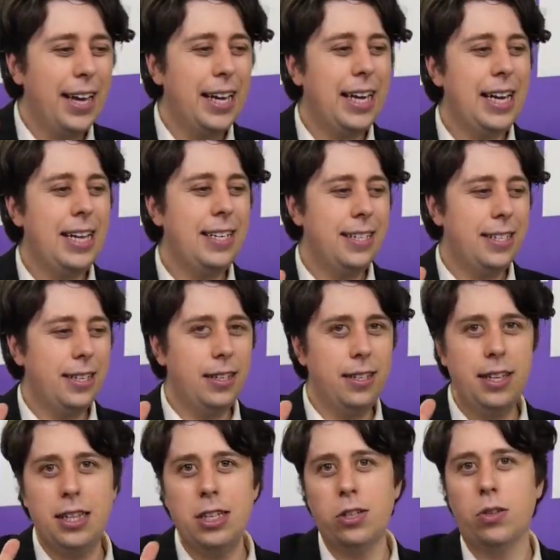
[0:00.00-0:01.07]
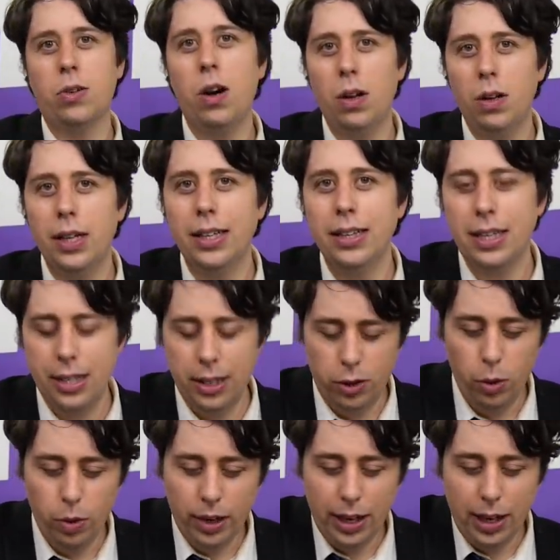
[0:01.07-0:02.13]
I guess that the scrolling that they're
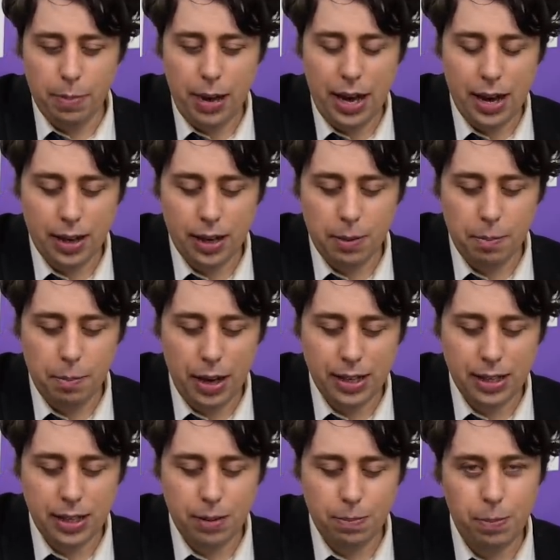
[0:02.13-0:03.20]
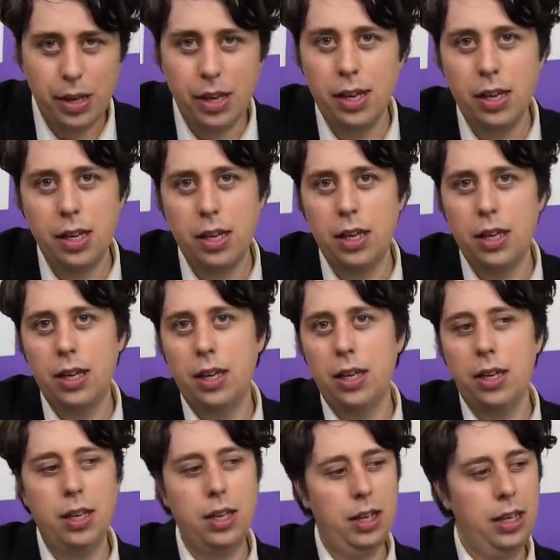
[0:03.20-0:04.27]
talking about must be
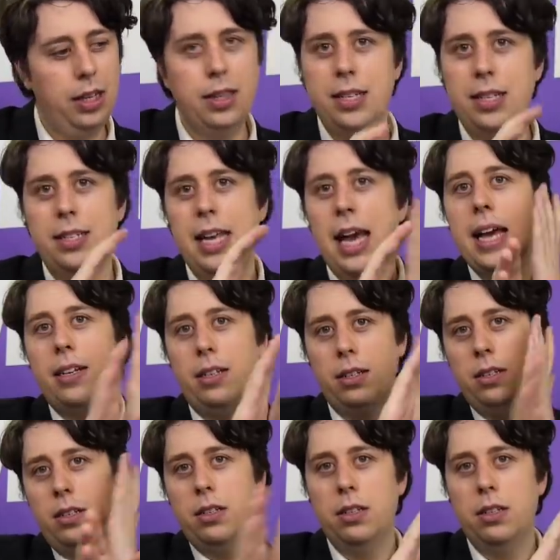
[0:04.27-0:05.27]
in the Z